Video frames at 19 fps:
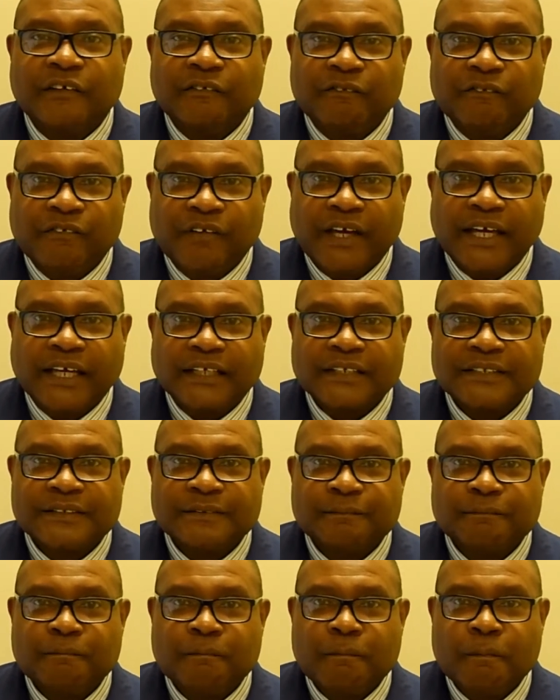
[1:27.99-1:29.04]

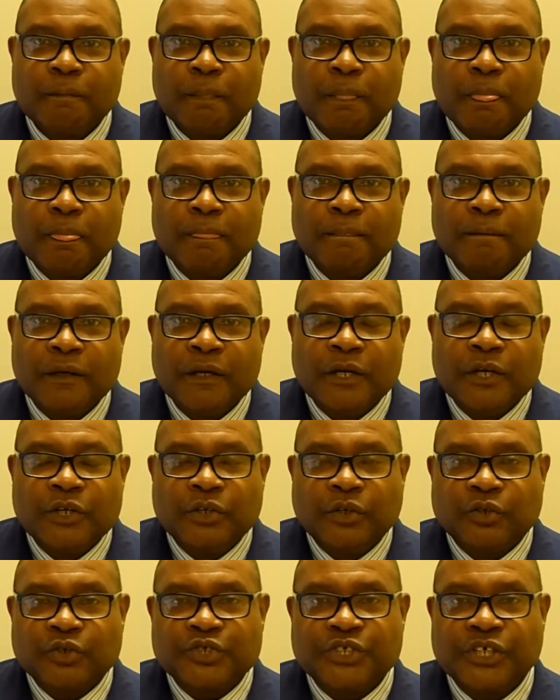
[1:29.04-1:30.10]
effects.
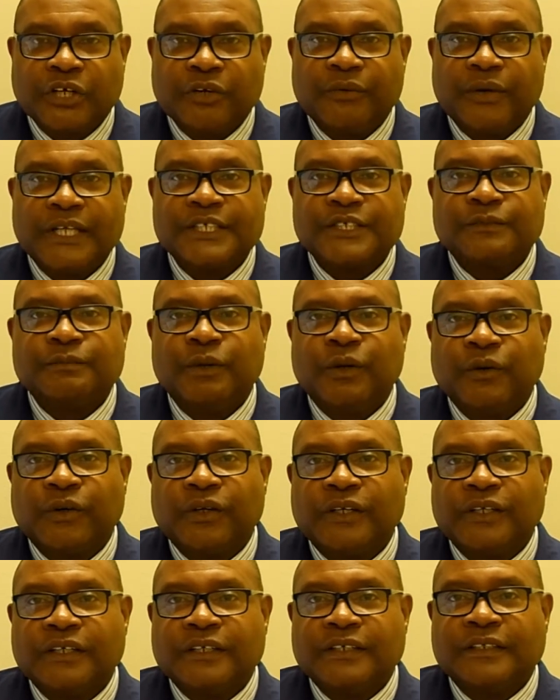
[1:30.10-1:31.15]
Cigarette
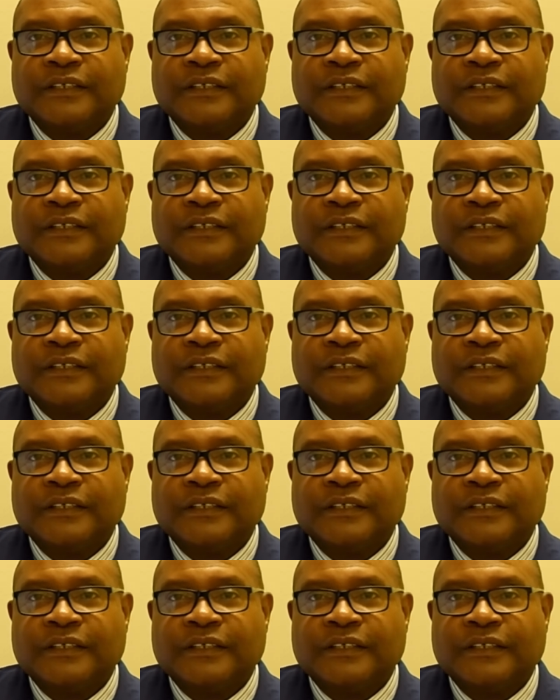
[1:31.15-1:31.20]
smoke